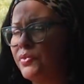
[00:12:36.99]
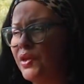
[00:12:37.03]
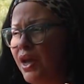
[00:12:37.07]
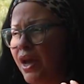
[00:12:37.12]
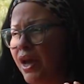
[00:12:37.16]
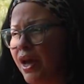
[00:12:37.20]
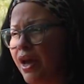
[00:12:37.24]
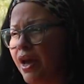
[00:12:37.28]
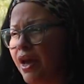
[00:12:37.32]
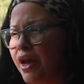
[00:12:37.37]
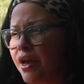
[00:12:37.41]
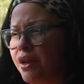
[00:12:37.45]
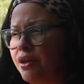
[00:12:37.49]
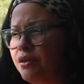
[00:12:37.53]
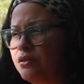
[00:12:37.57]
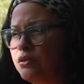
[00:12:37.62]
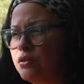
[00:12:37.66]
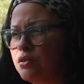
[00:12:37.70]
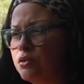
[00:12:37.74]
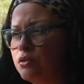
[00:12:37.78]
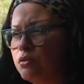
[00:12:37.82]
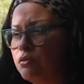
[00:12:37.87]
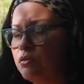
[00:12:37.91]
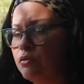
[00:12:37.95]

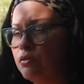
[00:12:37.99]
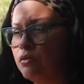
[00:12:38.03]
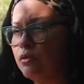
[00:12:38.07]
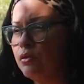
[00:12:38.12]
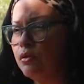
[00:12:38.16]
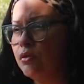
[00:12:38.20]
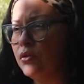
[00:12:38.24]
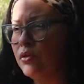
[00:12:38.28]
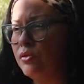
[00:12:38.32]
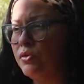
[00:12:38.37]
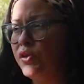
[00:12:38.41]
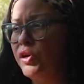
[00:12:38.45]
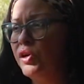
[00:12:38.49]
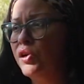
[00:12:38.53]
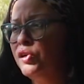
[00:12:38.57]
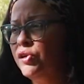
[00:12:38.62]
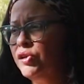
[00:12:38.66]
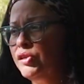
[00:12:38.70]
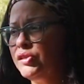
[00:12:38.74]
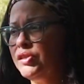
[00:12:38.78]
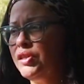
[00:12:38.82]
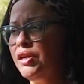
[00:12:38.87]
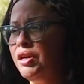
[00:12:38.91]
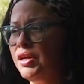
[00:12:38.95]
And the
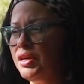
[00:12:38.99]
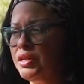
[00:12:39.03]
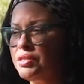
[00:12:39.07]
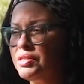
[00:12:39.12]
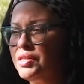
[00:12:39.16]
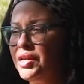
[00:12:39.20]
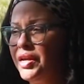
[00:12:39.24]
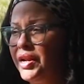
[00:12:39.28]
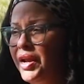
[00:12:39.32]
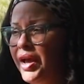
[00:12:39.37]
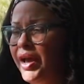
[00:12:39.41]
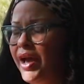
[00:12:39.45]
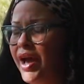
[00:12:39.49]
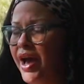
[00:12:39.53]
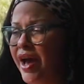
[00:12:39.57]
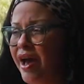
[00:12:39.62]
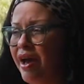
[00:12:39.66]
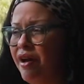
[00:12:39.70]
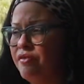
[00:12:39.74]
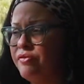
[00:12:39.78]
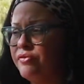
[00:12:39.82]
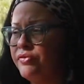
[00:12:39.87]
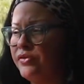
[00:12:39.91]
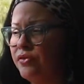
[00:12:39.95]
good thing is that I
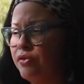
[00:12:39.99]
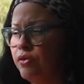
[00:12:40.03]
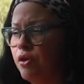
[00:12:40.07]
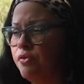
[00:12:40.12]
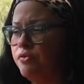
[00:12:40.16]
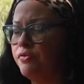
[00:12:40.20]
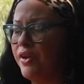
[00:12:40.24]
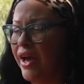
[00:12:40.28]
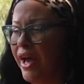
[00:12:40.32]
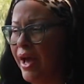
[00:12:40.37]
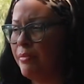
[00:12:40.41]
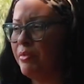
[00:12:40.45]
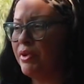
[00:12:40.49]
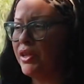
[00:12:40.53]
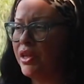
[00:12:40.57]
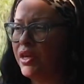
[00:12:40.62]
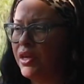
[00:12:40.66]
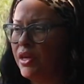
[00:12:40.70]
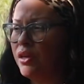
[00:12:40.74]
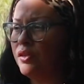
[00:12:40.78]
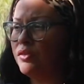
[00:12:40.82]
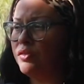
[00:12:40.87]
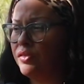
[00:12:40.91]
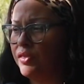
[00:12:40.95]
have a
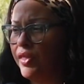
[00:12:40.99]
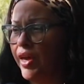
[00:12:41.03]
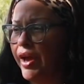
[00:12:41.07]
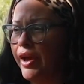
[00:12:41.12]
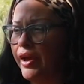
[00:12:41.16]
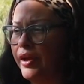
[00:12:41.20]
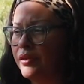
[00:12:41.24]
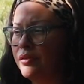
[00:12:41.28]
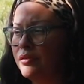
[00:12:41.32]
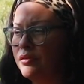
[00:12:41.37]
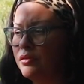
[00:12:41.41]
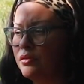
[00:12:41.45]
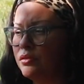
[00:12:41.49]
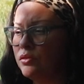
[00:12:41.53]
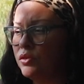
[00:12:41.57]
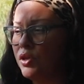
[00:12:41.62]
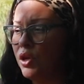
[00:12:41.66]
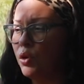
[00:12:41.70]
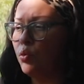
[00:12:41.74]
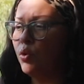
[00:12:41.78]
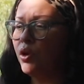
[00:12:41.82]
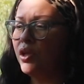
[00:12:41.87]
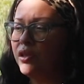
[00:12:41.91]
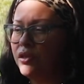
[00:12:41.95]
family that
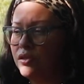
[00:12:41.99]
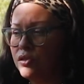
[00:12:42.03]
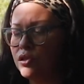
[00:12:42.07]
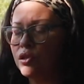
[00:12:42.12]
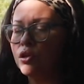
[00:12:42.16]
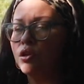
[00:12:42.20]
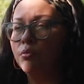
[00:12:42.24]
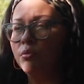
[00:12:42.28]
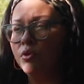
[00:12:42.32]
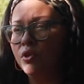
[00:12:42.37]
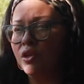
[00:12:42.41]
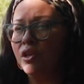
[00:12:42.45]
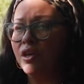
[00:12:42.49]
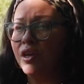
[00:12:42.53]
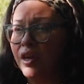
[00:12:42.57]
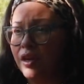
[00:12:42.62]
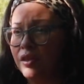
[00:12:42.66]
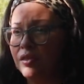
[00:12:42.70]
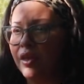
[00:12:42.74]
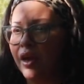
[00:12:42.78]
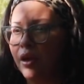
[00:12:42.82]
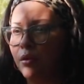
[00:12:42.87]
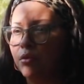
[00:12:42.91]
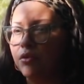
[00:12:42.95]
they're willing to
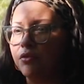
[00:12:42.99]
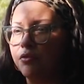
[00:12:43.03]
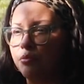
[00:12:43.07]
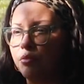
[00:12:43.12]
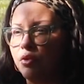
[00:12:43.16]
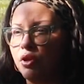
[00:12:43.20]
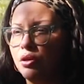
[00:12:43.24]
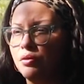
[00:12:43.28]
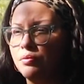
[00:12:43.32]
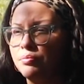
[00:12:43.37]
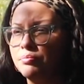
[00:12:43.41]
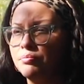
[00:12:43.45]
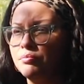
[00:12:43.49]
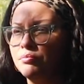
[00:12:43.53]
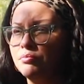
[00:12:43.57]
communicate that with me.